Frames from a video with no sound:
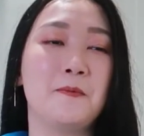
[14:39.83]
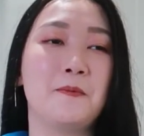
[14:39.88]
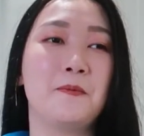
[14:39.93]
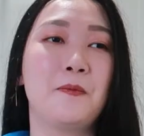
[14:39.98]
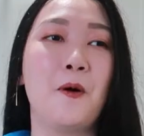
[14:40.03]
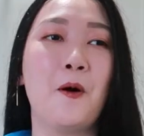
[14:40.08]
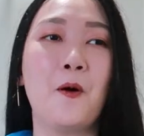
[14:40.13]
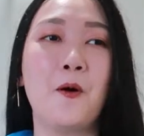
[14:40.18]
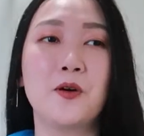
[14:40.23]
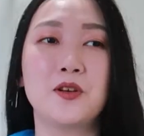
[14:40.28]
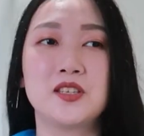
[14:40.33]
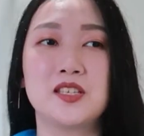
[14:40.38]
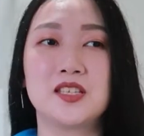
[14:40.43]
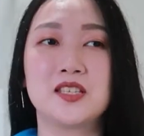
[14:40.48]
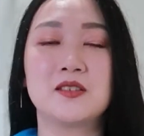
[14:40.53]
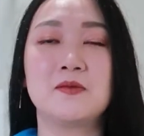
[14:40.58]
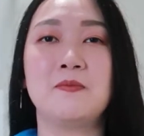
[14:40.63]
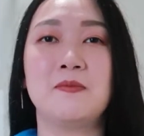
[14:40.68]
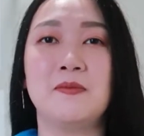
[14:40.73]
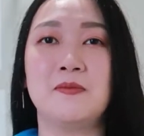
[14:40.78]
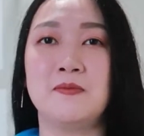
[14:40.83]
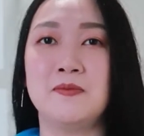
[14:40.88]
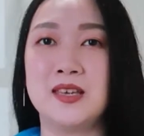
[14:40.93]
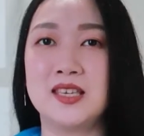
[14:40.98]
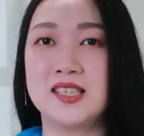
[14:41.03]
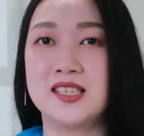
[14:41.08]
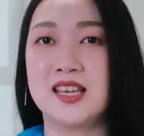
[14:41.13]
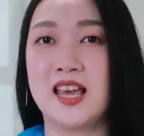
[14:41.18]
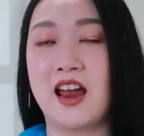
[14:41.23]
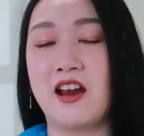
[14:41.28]
post
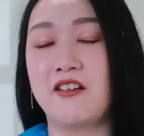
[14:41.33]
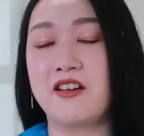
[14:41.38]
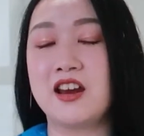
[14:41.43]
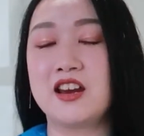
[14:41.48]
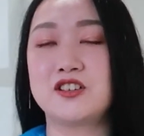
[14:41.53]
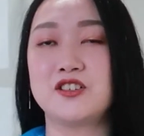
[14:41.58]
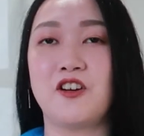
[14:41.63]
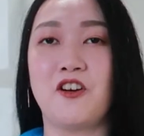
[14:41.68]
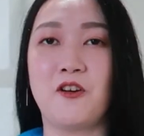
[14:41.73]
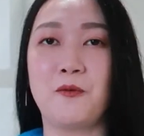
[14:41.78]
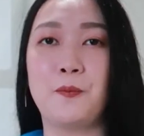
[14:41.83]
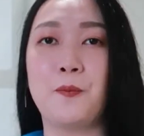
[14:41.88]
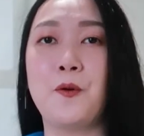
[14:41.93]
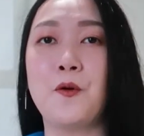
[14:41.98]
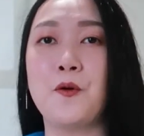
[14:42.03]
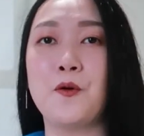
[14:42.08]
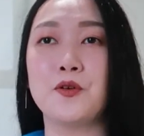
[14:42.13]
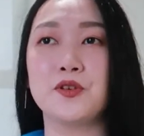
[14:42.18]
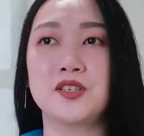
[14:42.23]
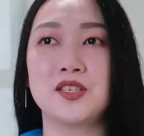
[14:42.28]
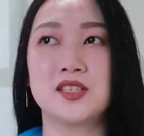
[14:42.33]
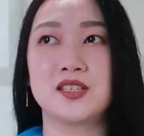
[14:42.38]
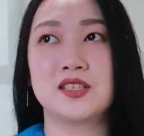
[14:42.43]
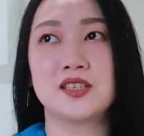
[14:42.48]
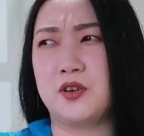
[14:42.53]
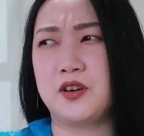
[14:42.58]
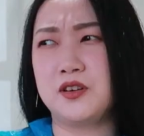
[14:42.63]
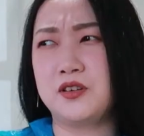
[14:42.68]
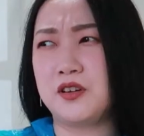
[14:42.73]
miscarriage or post